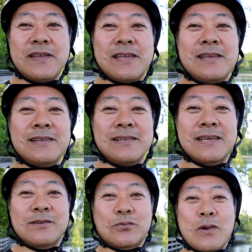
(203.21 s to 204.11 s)
and
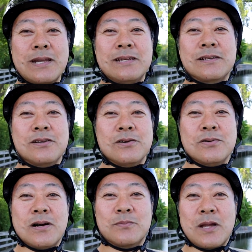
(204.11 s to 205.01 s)
get it ready to go
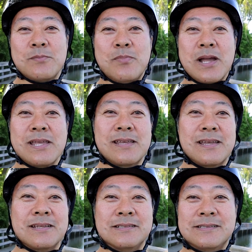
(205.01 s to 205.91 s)
on my bike
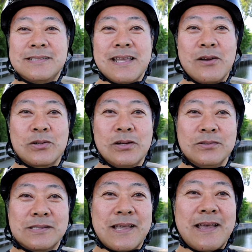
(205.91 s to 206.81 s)
and see how it goes.